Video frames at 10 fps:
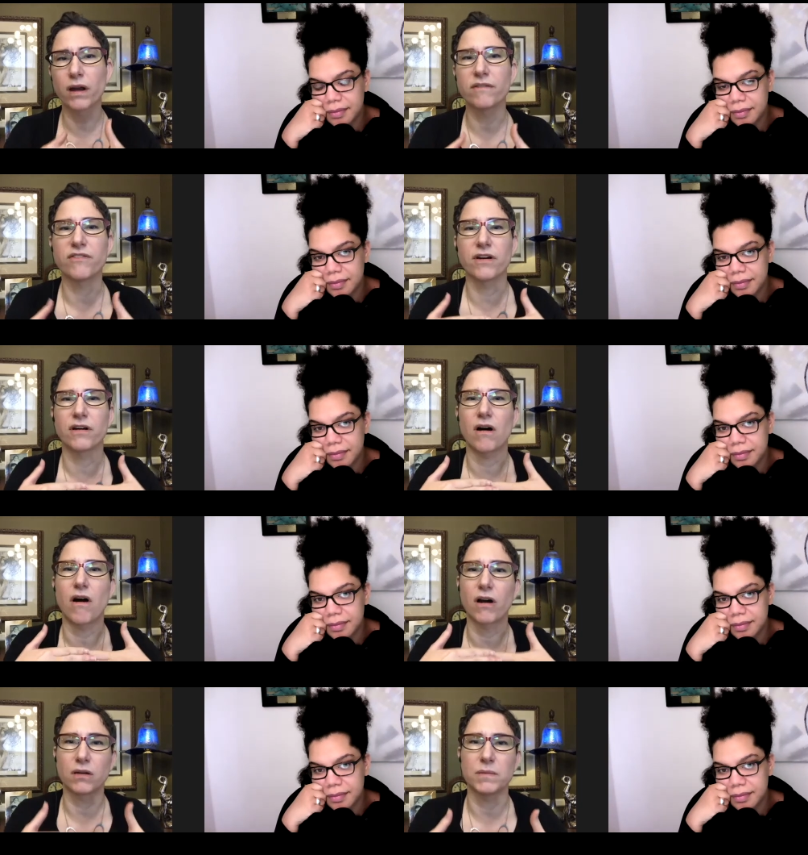Speaker 1: of the
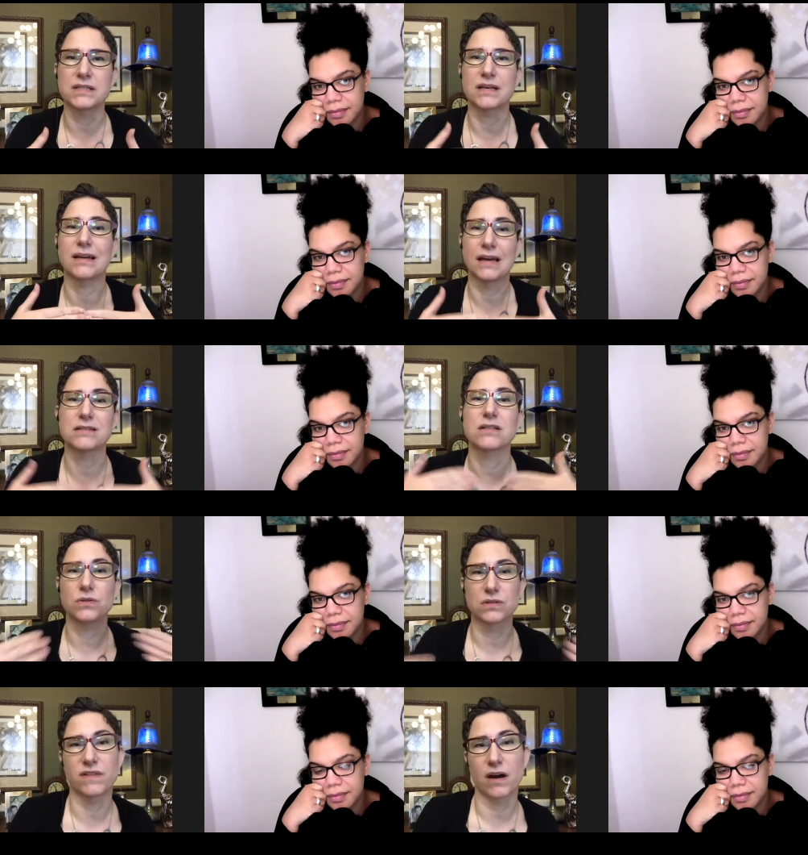arguments against the
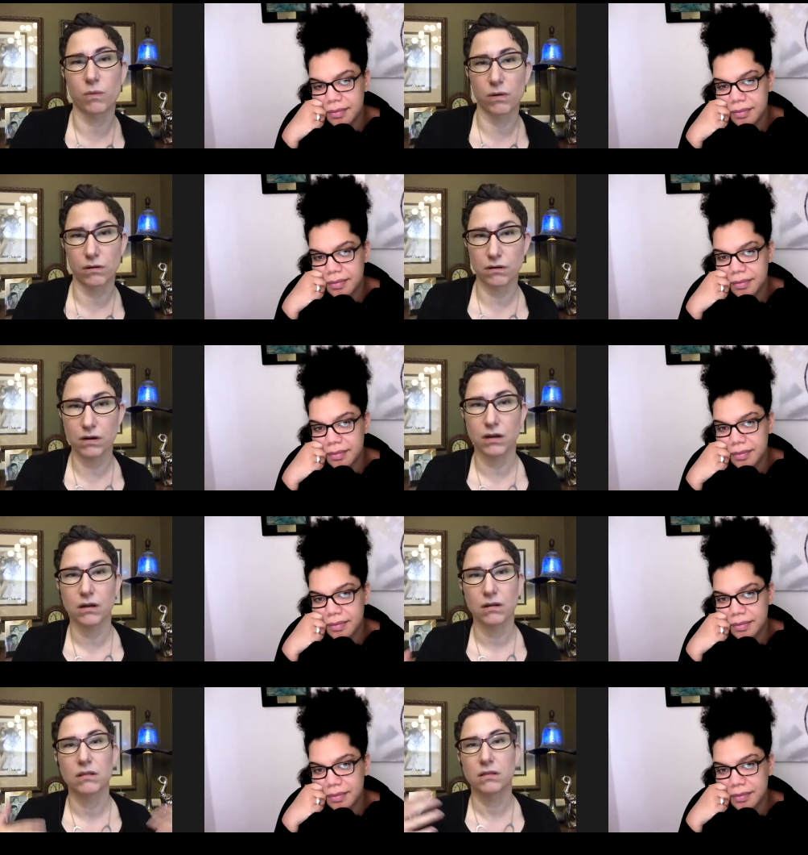use of that word
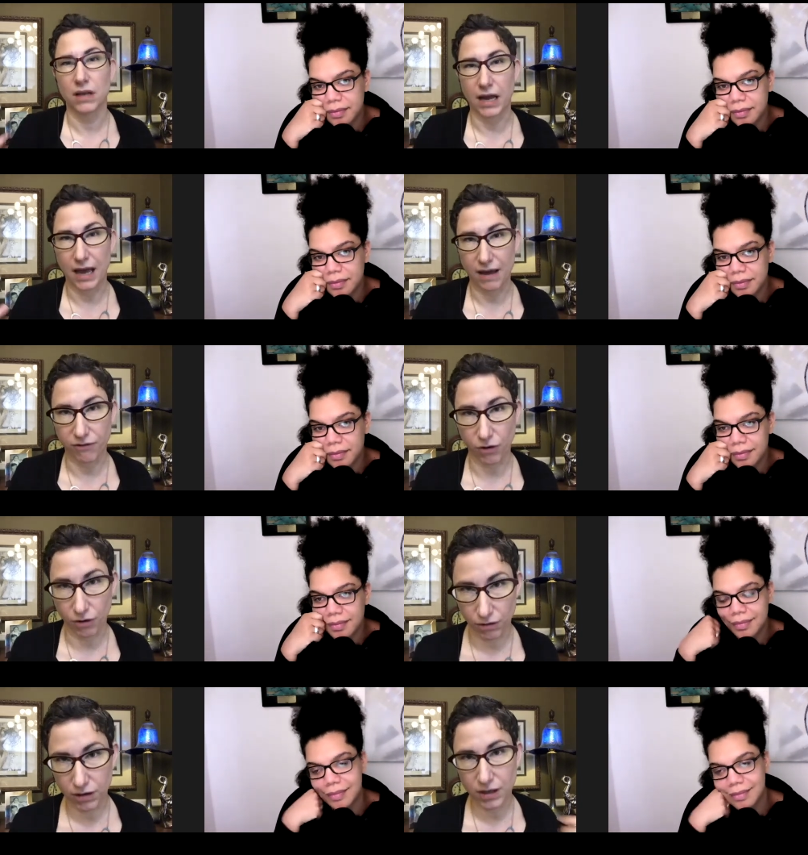that I have
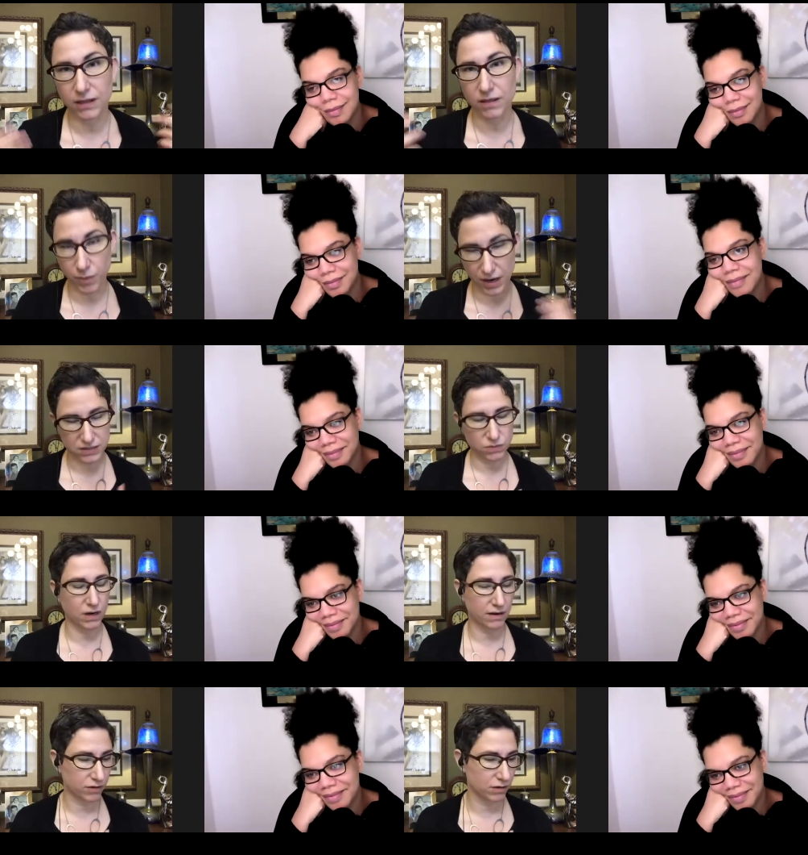heard in the press,
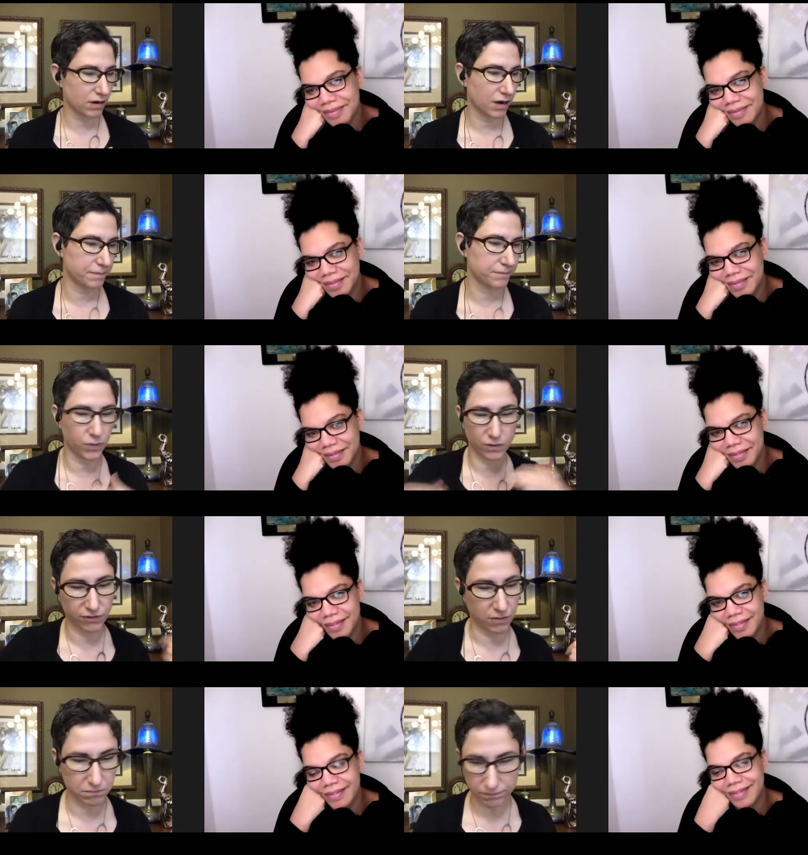whatever, um, or
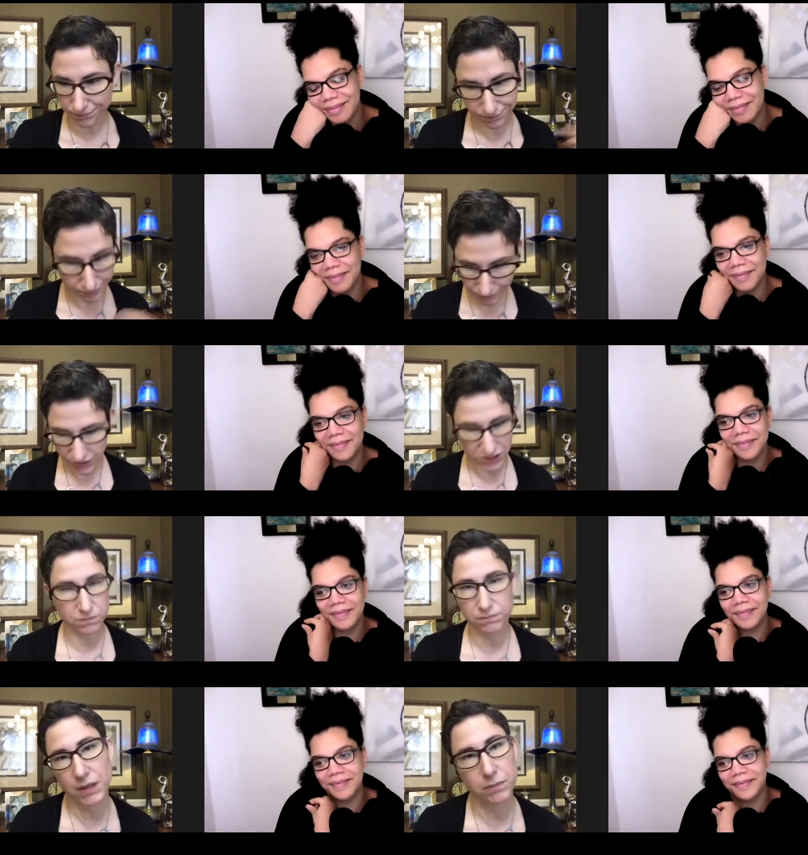from just
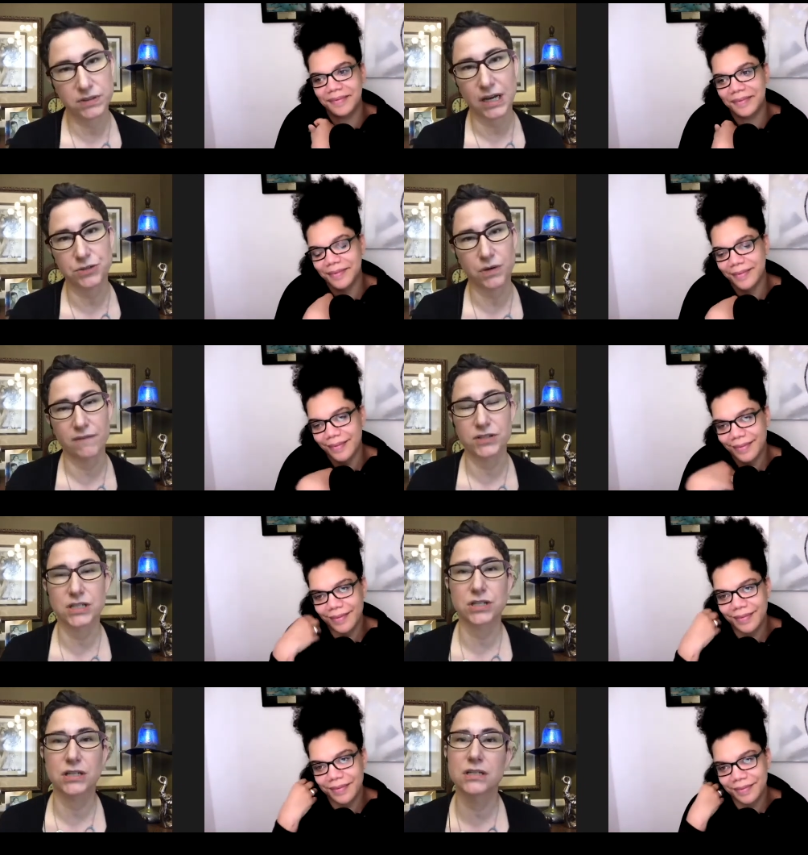people's casual
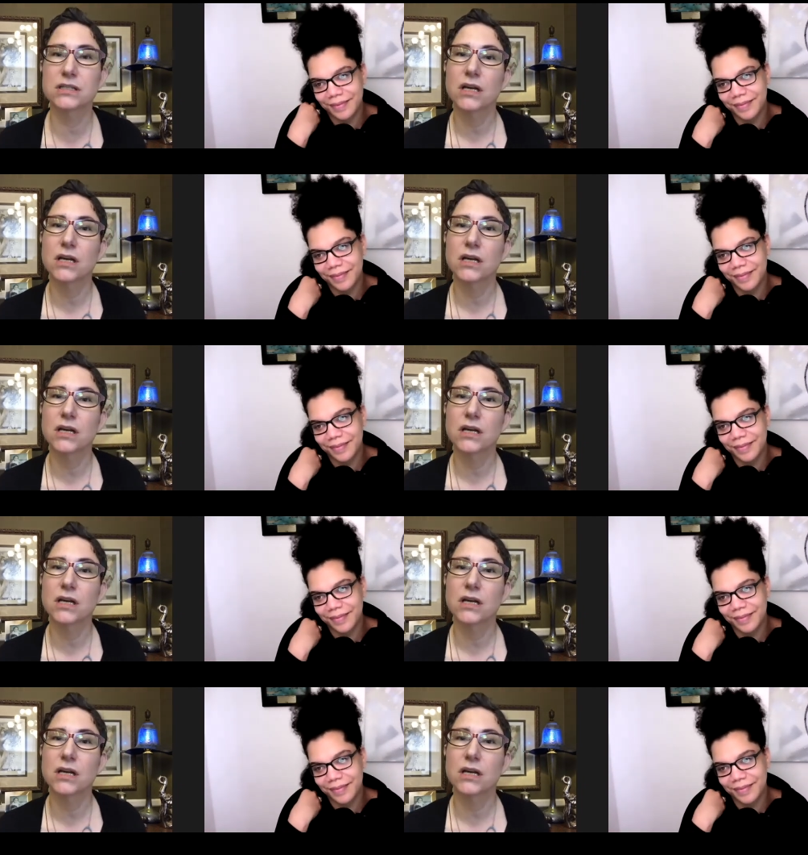conversation is,